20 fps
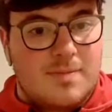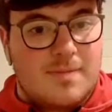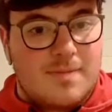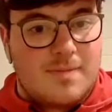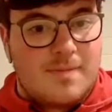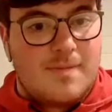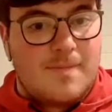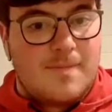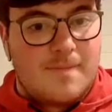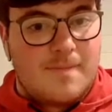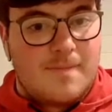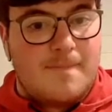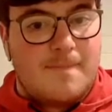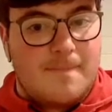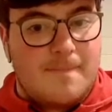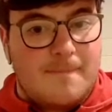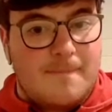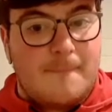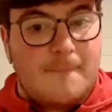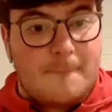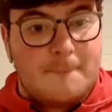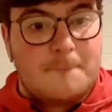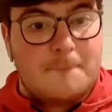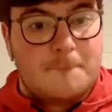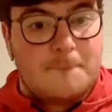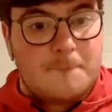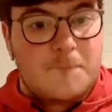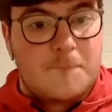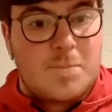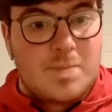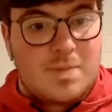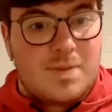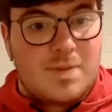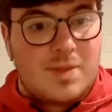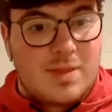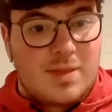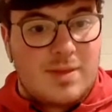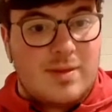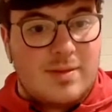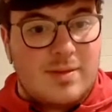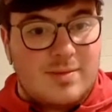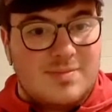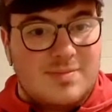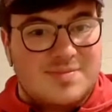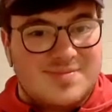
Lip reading: you're loved in Detroit forever.